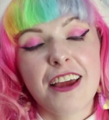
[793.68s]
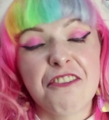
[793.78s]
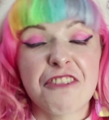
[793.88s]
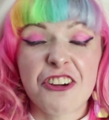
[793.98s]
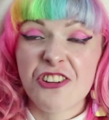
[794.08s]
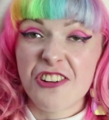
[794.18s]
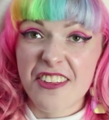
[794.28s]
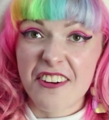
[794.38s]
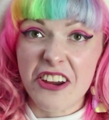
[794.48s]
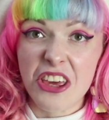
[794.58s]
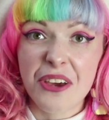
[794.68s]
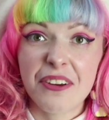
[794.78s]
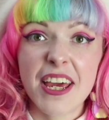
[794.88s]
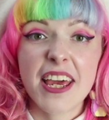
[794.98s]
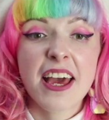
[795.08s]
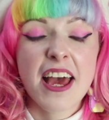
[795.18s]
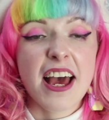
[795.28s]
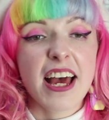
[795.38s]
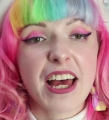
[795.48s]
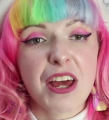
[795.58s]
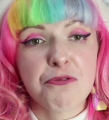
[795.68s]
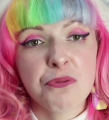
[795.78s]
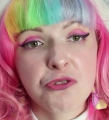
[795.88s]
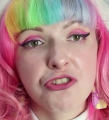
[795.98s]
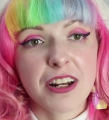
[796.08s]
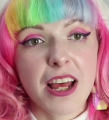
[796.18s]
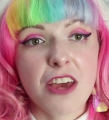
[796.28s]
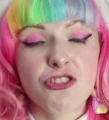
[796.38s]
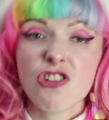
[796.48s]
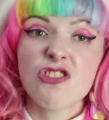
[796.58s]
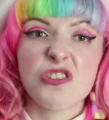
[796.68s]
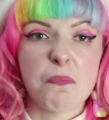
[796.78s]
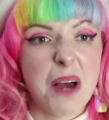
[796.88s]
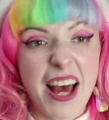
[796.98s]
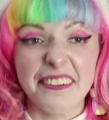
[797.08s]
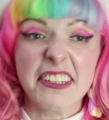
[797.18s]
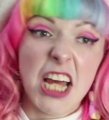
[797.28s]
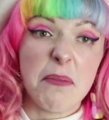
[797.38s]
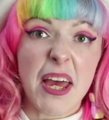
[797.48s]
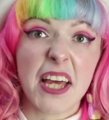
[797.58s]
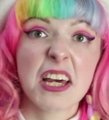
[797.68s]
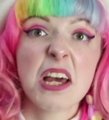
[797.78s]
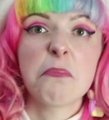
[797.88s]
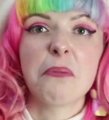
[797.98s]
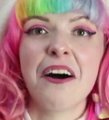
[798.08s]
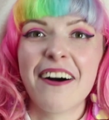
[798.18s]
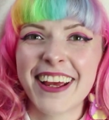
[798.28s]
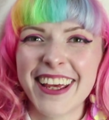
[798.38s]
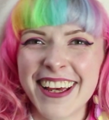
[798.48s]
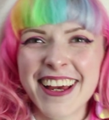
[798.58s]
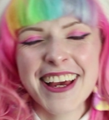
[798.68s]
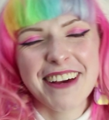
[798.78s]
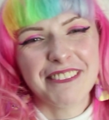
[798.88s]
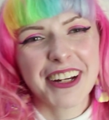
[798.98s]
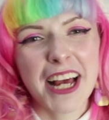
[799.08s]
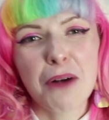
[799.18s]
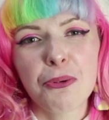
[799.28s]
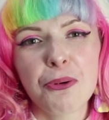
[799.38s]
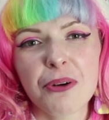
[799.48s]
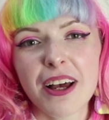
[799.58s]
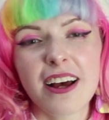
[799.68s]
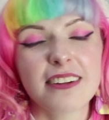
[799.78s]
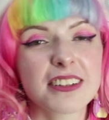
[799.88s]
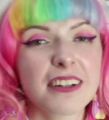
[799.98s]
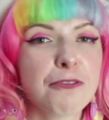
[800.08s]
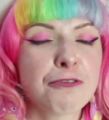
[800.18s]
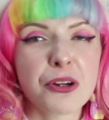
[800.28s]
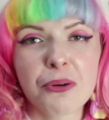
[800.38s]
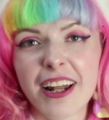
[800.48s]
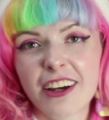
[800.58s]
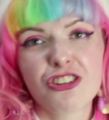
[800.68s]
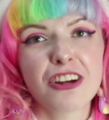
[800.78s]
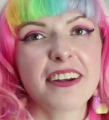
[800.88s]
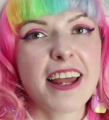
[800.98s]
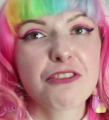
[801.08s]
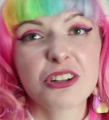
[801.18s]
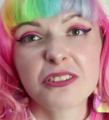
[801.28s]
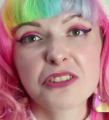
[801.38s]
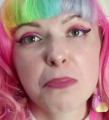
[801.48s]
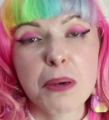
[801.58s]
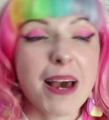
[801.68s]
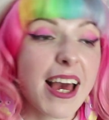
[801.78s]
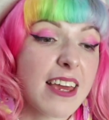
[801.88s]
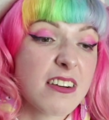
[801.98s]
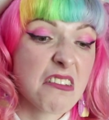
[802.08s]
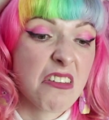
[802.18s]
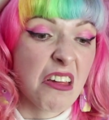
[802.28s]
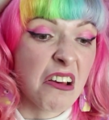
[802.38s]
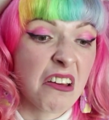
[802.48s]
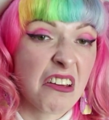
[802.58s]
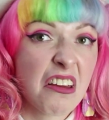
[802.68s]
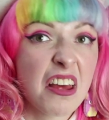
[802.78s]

fashion design at uni. Unfortunately, due to the pandemic, my catwalk and final collection never got to be made, so